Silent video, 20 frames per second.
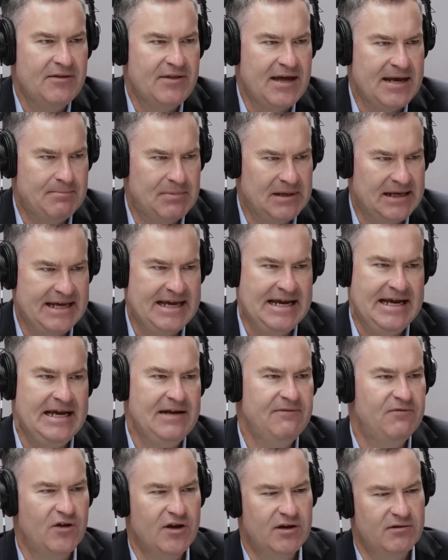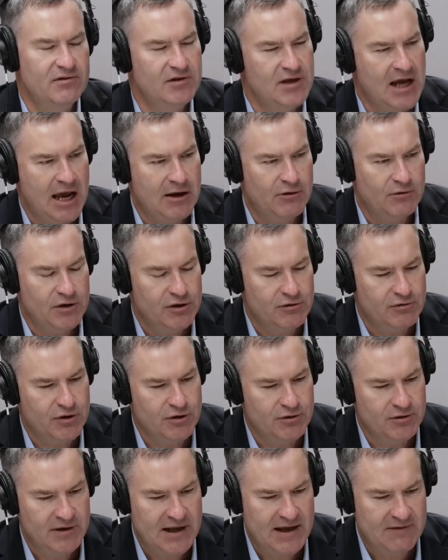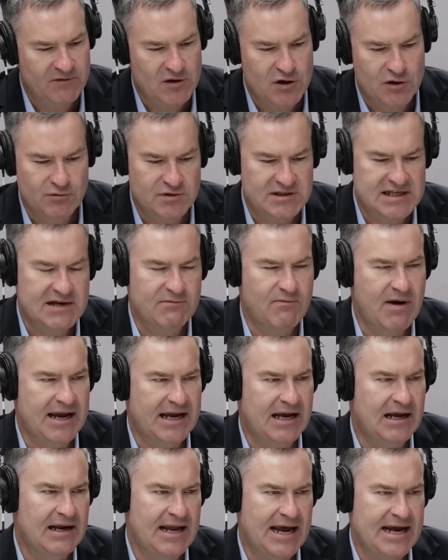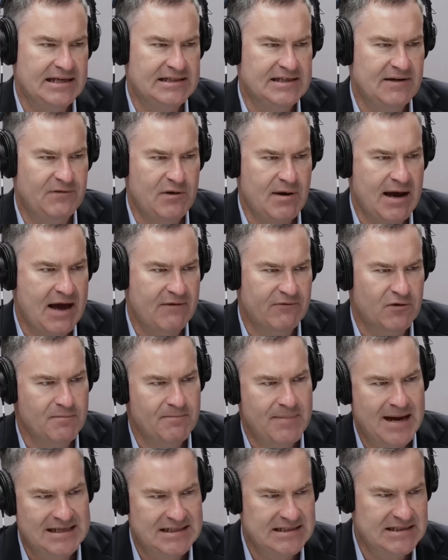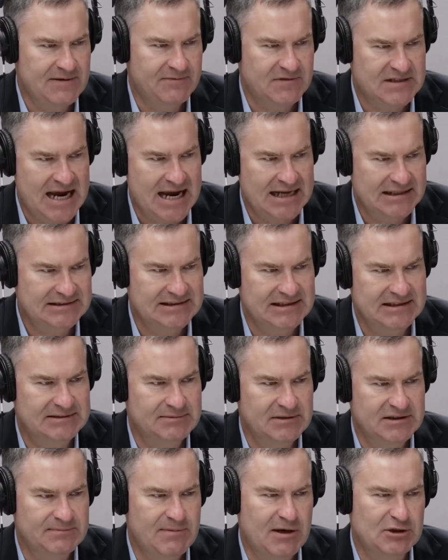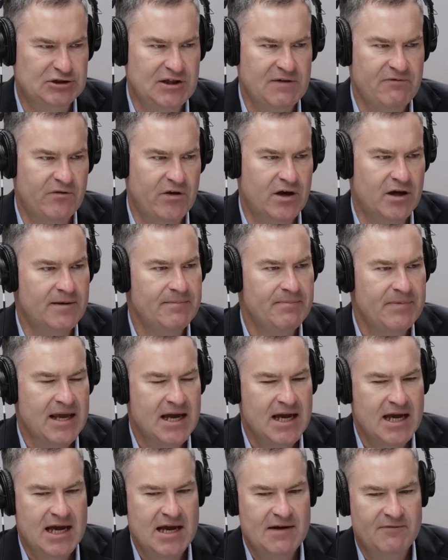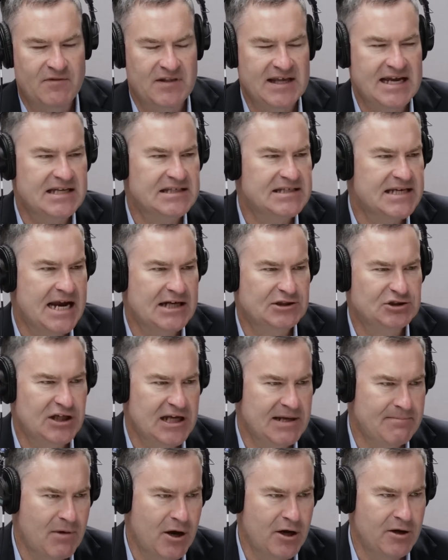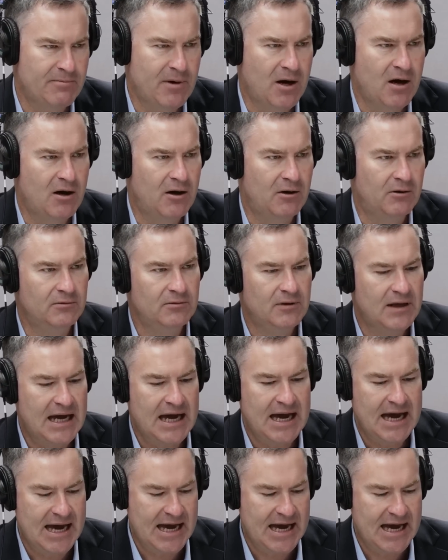They believe that you can, if you deregulate, if you have competitive taxes, especially for the internationally mobile